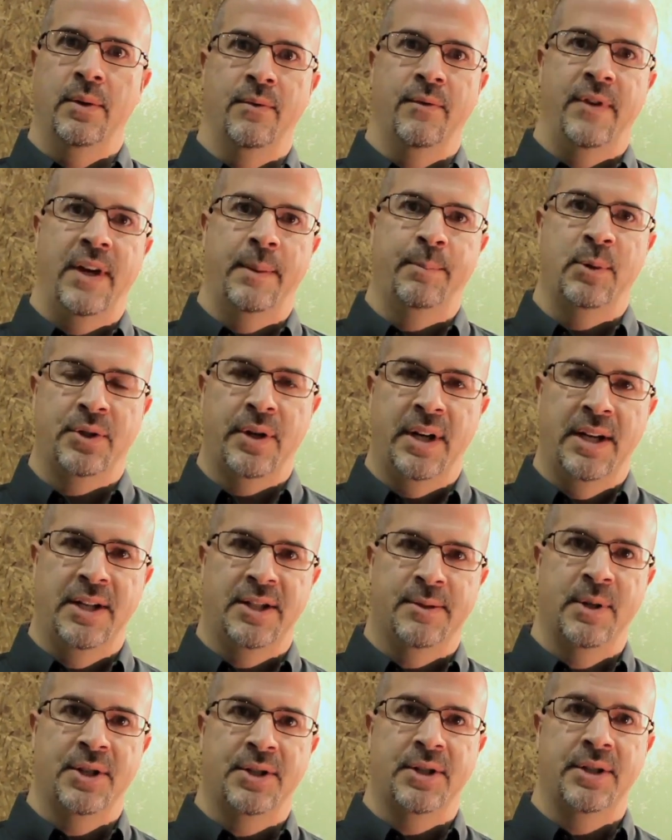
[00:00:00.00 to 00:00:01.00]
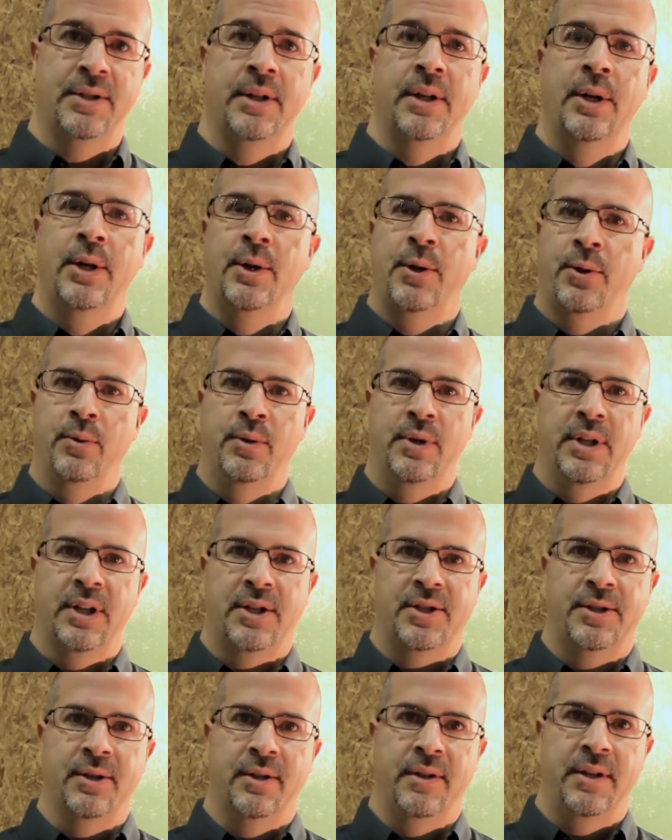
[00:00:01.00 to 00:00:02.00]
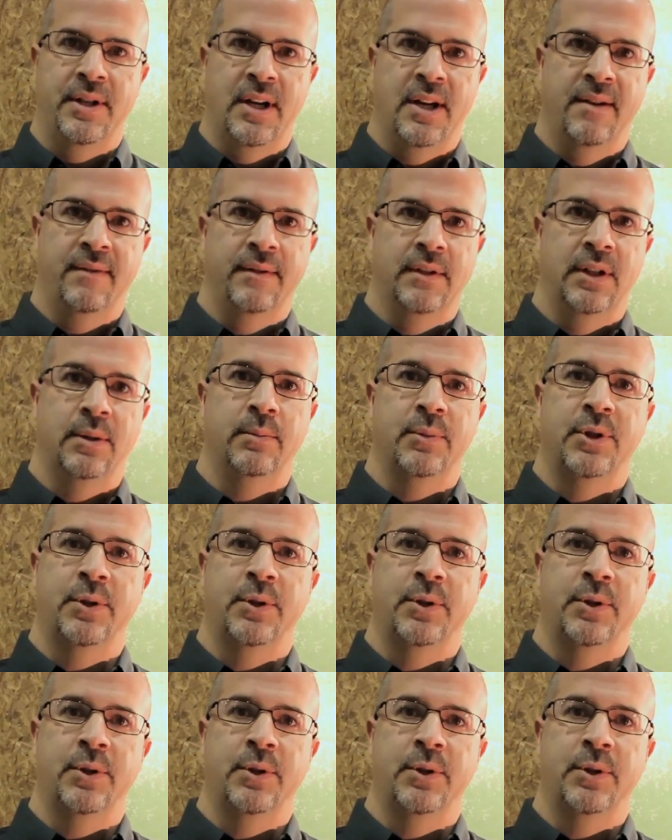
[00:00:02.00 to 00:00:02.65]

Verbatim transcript: vapor transmission through the exterior of the envelope.